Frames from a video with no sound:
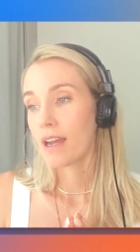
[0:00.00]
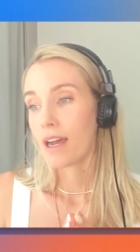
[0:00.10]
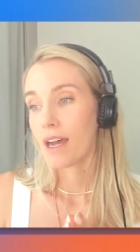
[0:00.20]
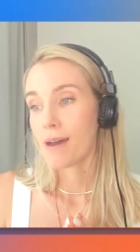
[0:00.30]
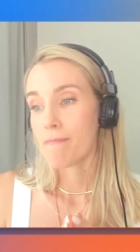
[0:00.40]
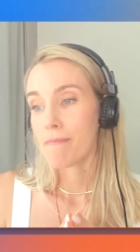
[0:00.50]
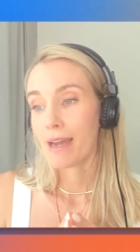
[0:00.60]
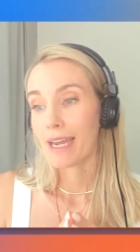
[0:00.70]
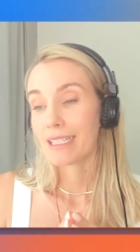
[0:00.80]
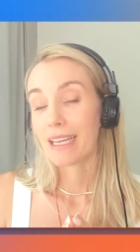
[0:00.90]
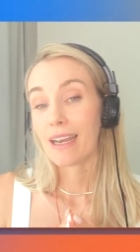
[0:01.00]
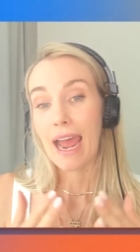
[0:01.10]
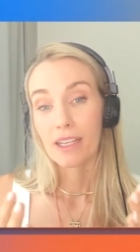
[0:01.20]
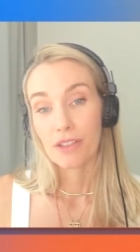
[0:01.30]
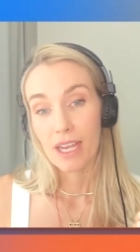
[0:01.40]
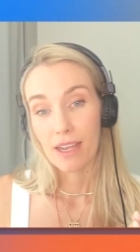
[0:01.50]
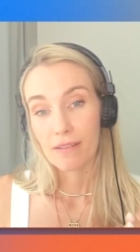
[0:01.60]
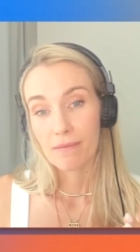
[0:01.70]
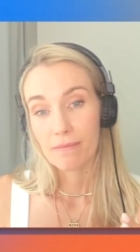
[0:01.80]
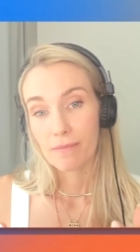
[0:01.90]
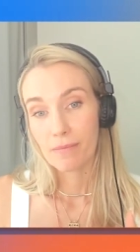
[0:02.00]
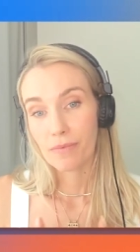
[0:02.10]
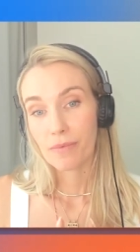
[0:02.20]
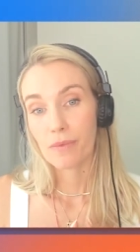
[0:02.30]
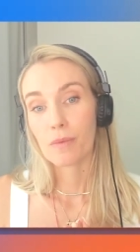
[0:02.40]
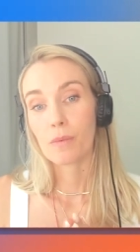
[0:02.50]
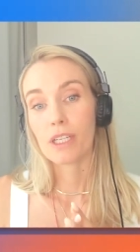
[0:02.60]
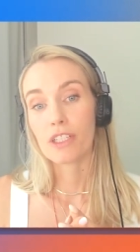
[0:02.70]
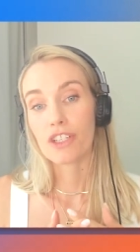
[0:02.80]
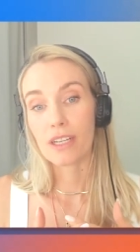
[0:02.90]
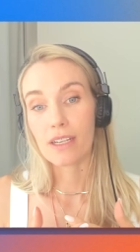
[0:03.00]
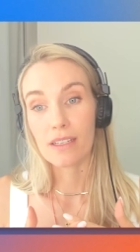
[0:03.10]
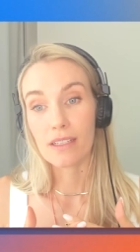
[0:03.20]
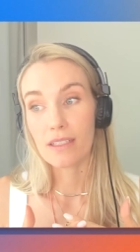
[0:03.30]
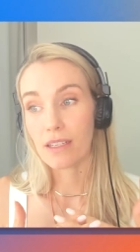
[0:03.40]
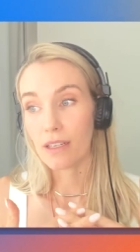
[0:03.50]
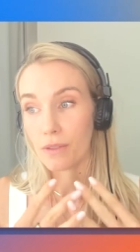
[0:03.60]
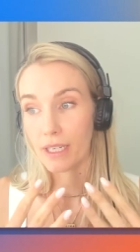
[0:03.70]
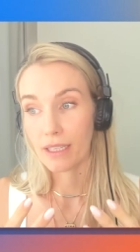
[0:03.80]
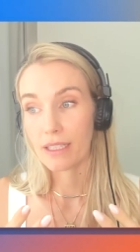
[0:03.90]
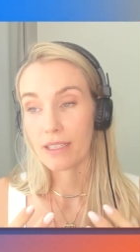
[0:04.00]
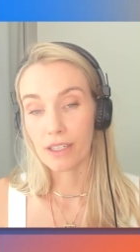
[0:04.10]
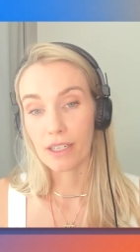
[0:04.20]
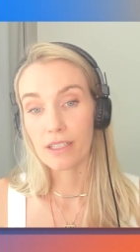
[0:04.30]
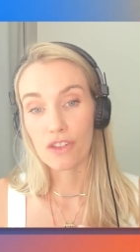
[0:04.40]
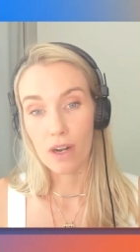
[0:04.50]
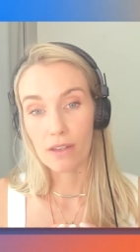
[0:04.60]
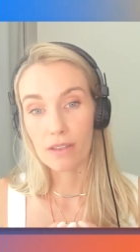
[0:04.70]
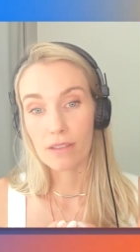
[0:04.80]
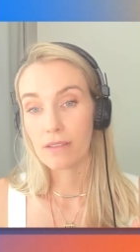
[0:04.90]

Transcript: Um, I did Accutane, which is a really serious drug